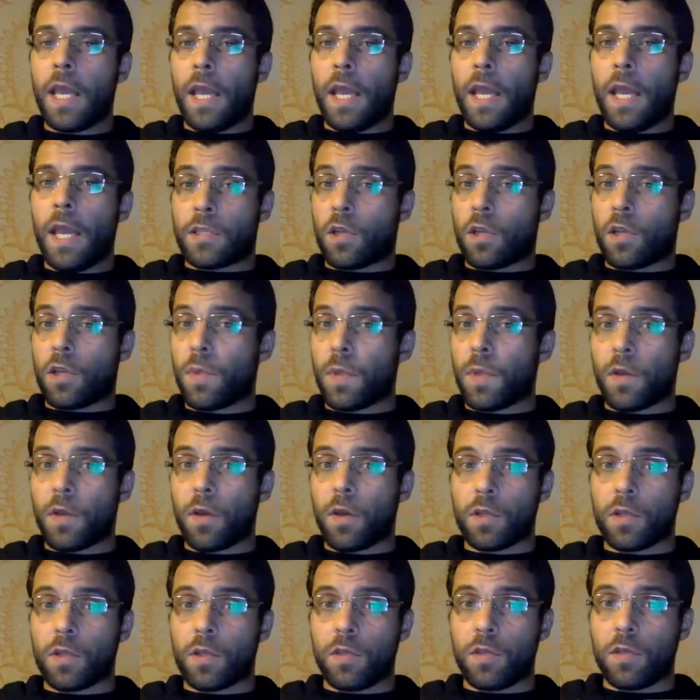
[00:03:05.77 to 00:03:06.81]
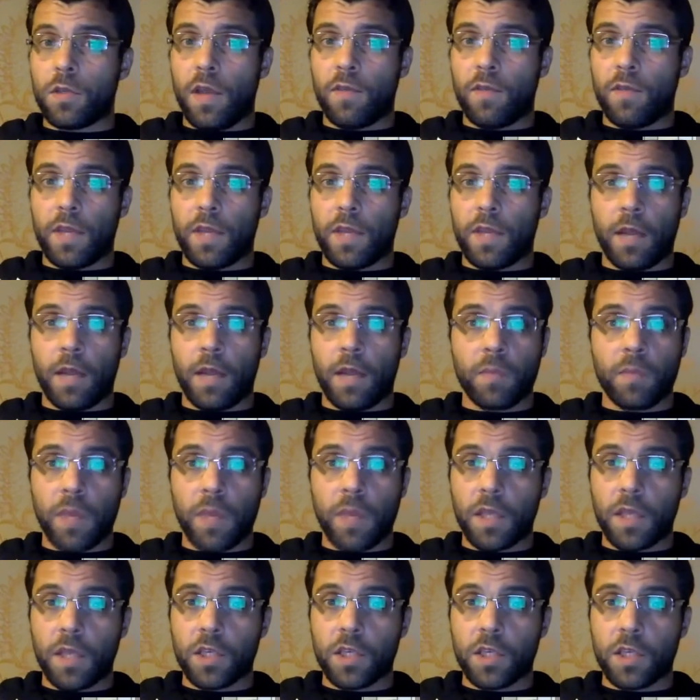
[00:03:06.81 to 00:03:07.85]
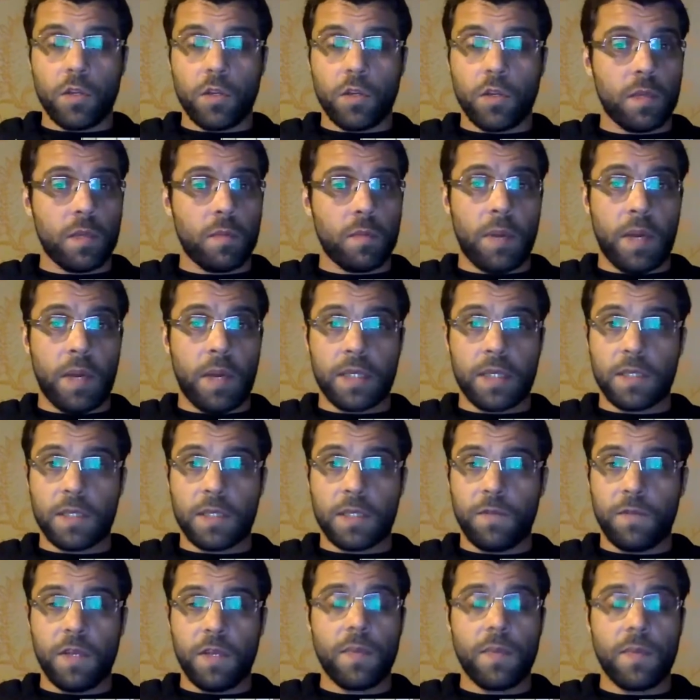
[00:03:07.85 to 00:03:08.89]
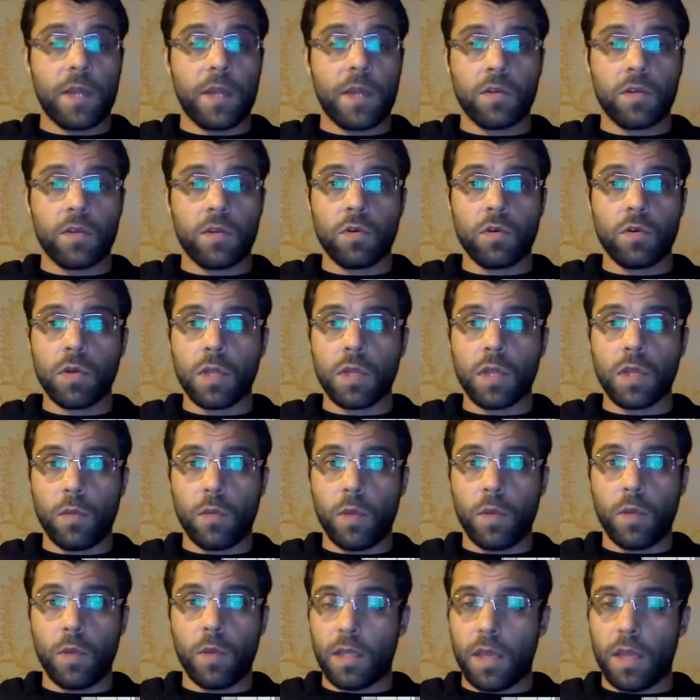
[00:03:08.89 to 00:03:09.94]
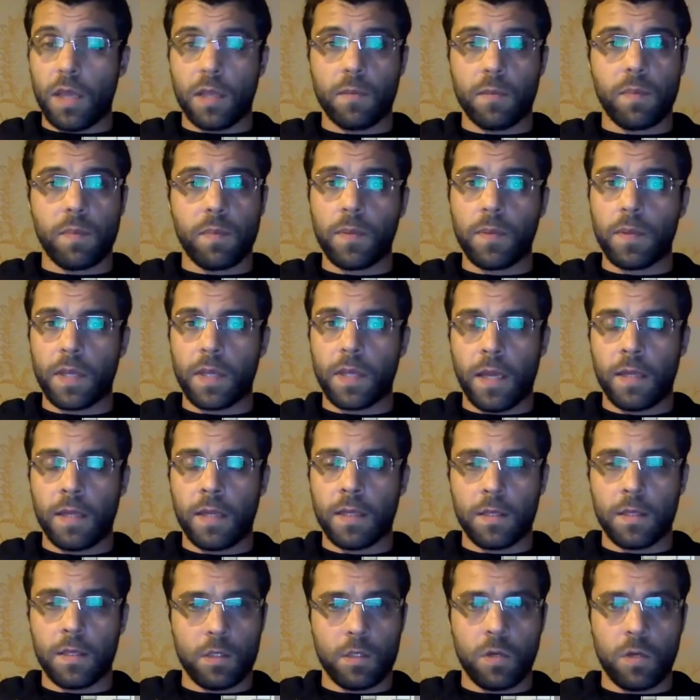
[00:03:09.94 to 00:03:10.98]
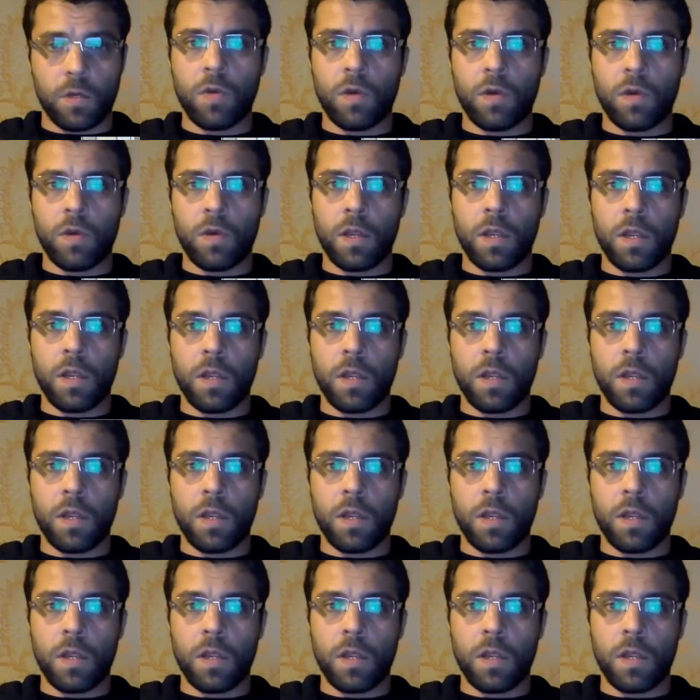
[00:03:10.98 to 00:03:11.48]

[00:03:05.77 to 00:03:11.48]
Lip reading: It's not because you have an account manager that you can pass feedback to Google in a way that other people can't, and so on.